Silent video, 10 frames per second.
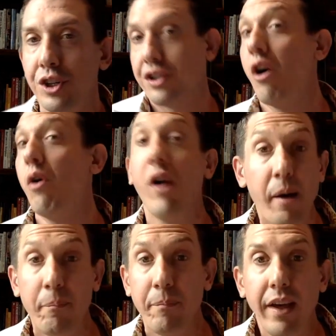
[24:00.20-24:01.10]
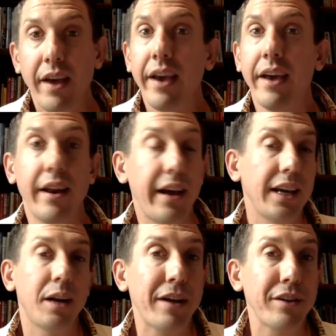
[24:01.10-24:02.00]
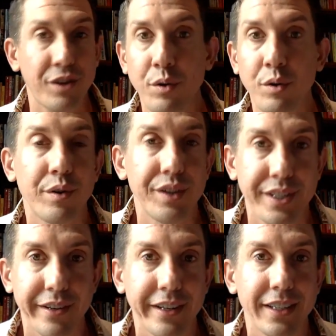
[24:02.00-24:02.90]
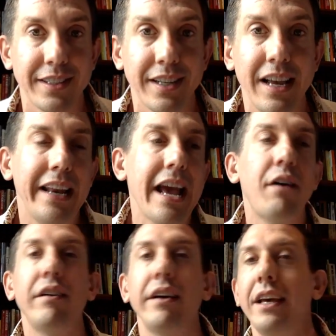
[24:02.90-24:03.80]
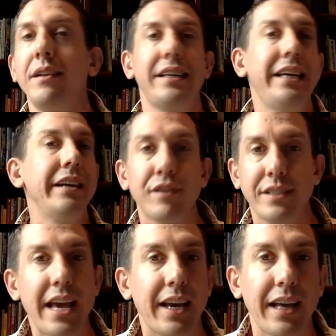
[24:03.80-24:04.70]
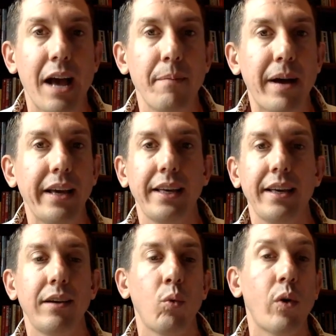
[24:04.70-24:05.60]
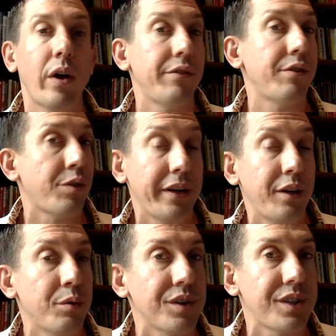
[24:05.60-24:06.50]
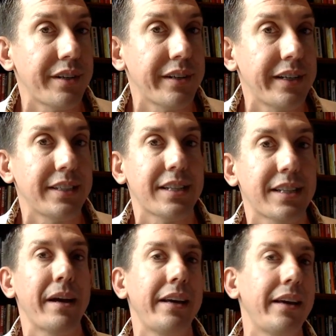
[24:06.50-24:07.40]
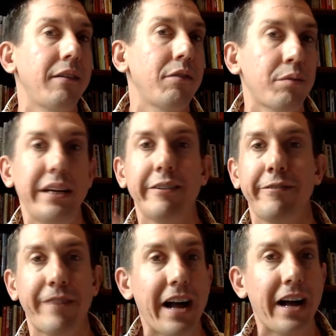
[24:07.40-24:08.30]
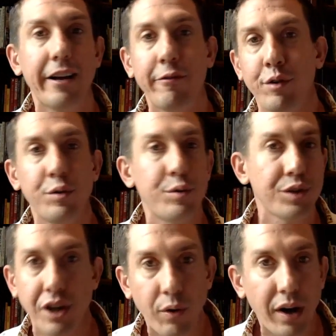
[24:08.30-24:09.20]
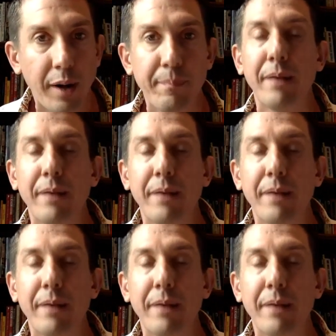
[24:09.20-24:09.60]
show up, and I get about two who are serious. Now, it's give or take. I might get one to three who are serious. I might get three to five who show up. I